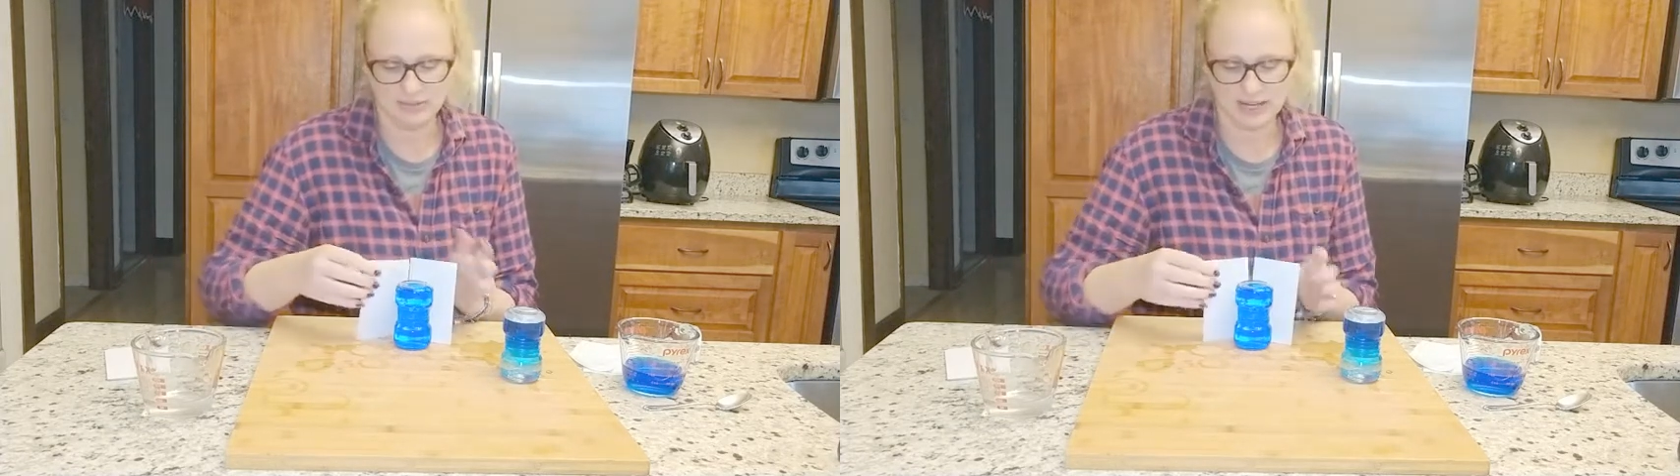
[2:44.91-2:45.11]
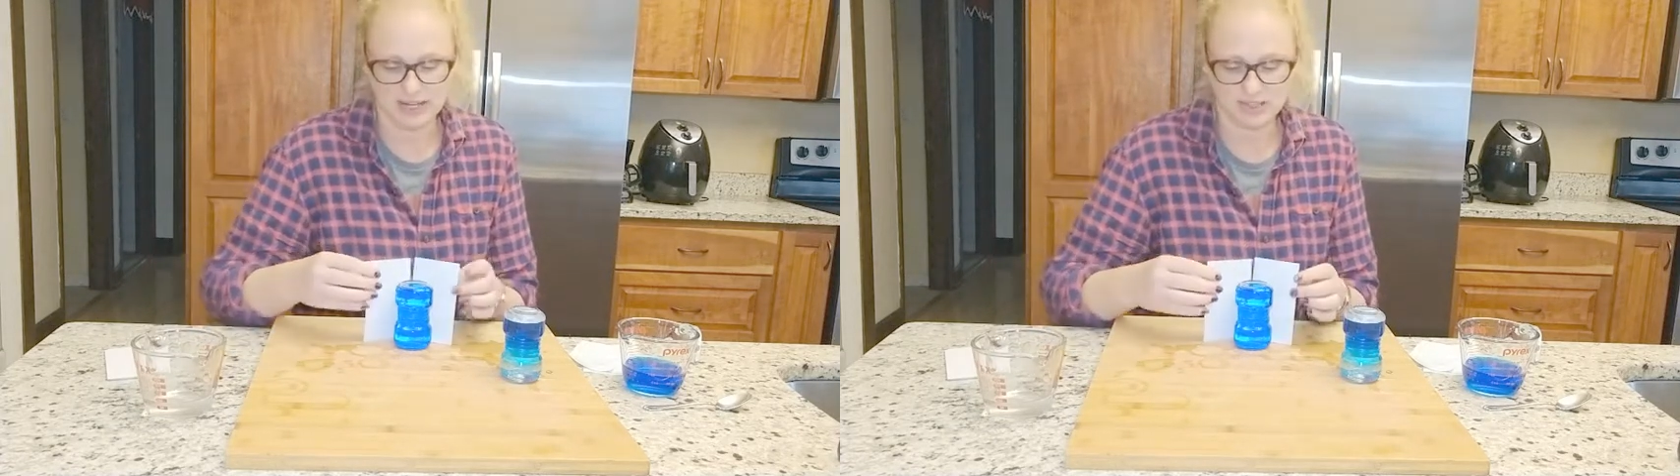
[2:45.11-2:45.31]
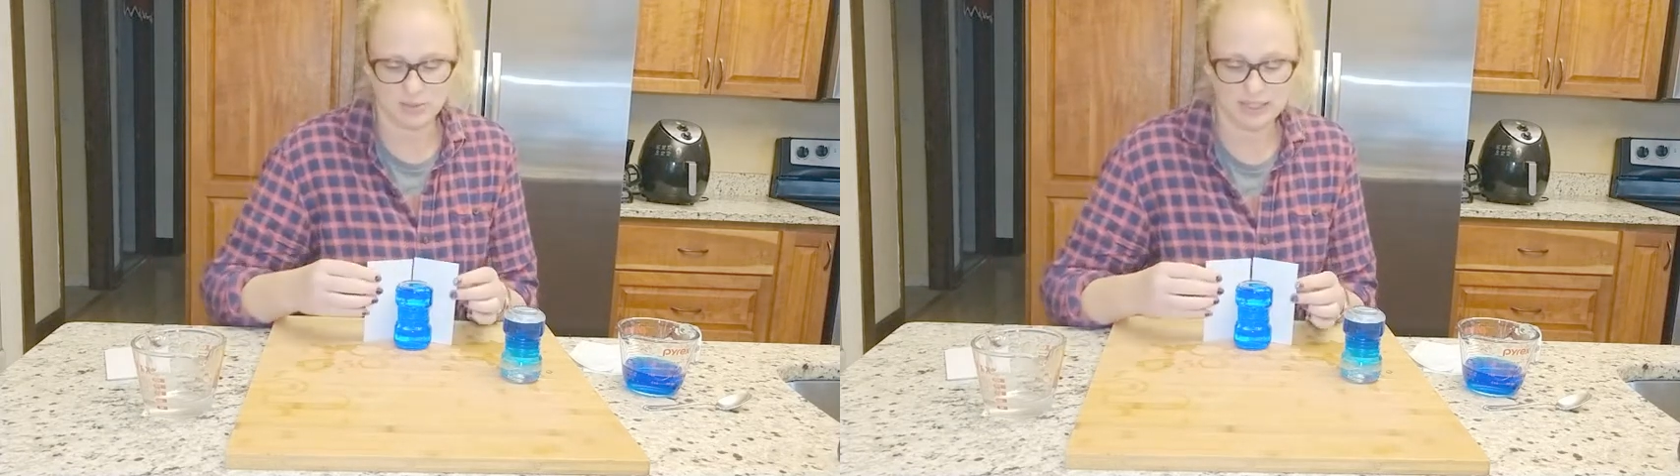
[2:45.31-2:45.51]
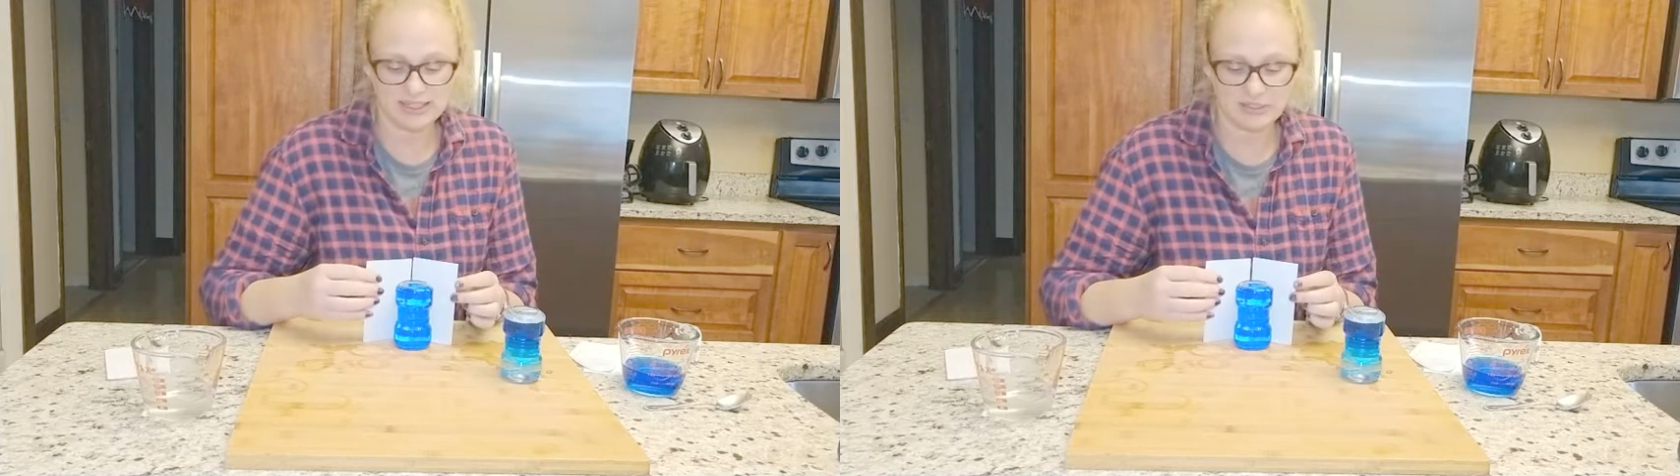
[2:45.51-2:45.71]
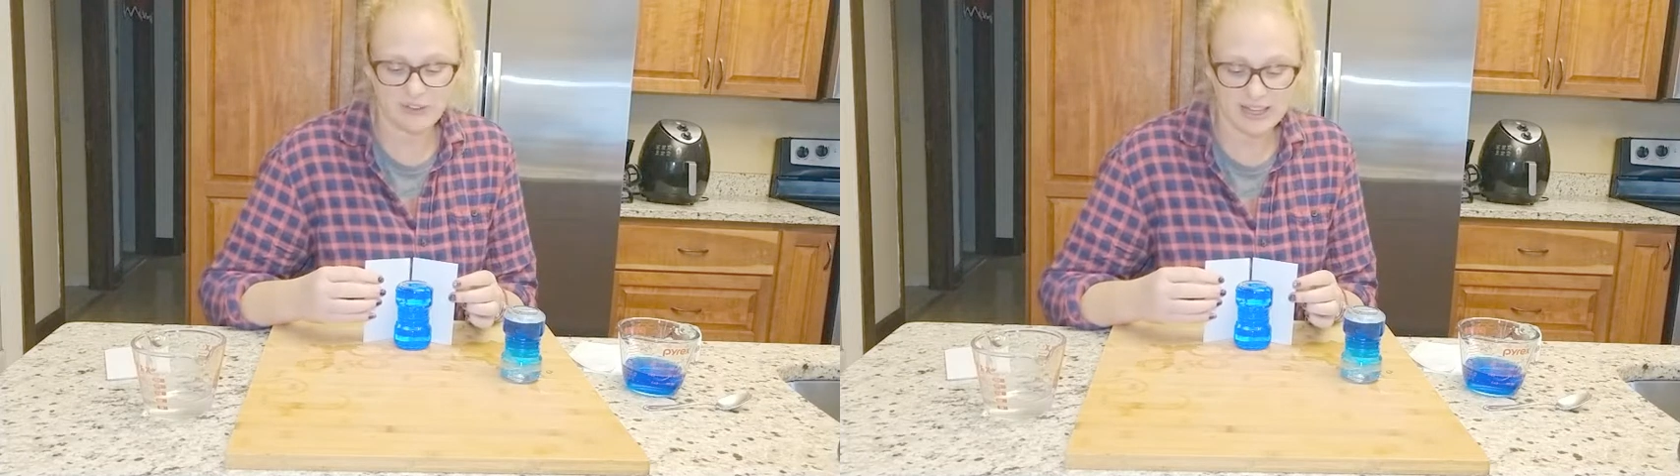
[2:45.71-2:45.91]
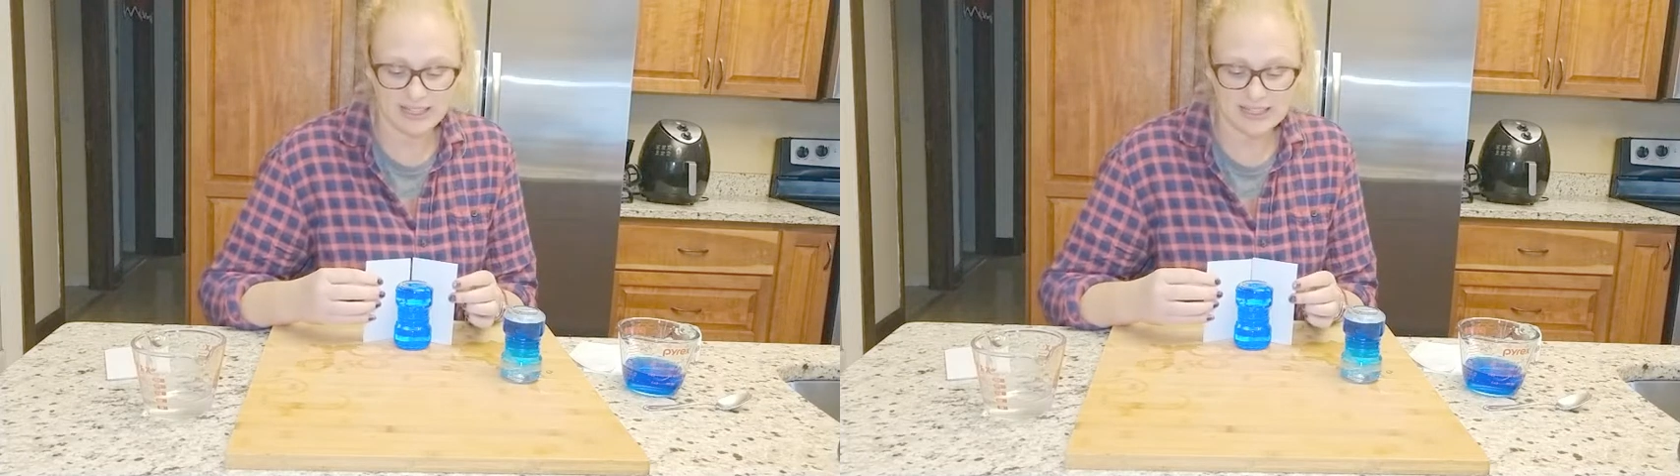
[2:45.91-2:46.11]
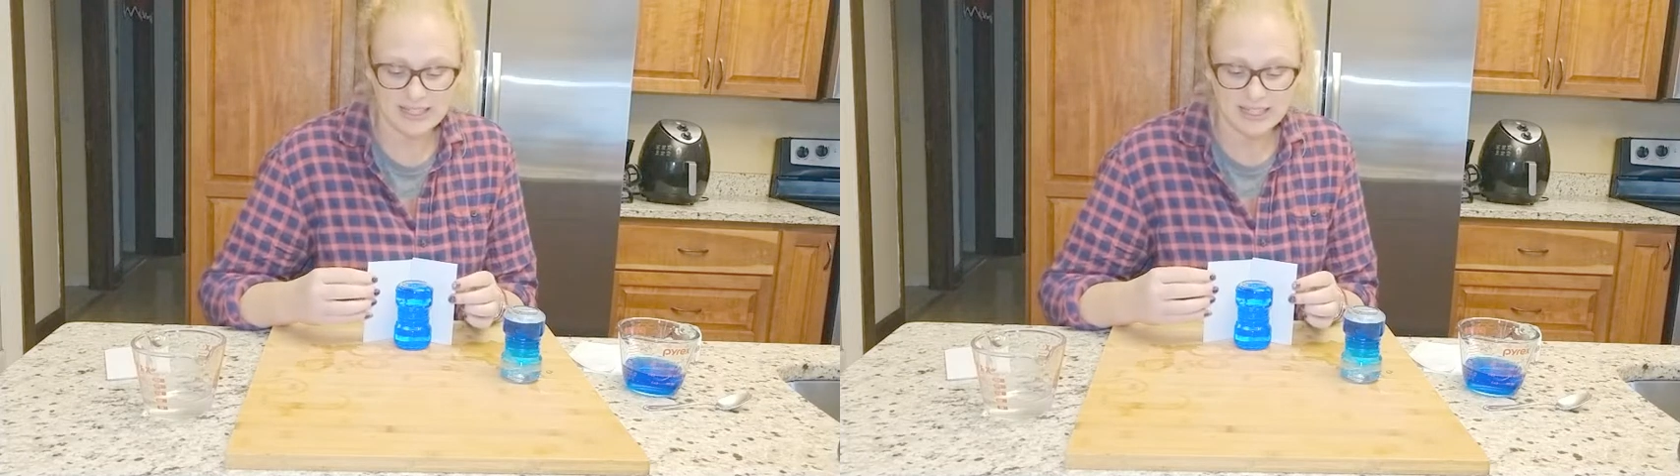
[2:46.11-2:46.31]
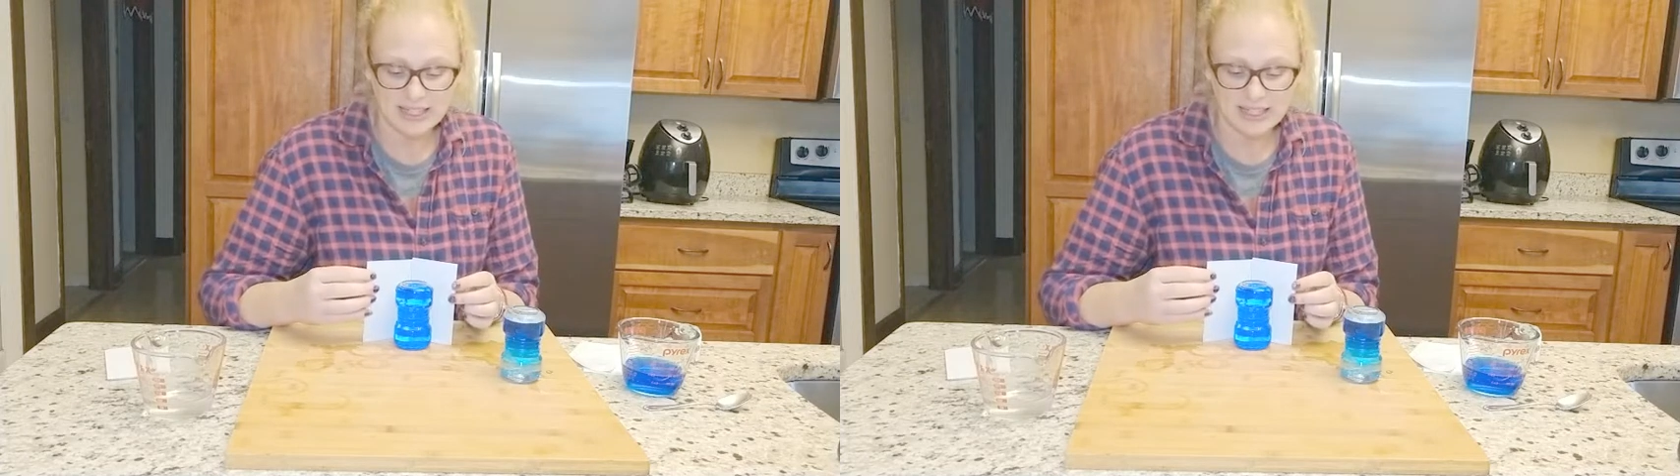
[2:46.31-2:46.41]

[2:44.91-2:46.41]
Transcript: All right, so we're going to find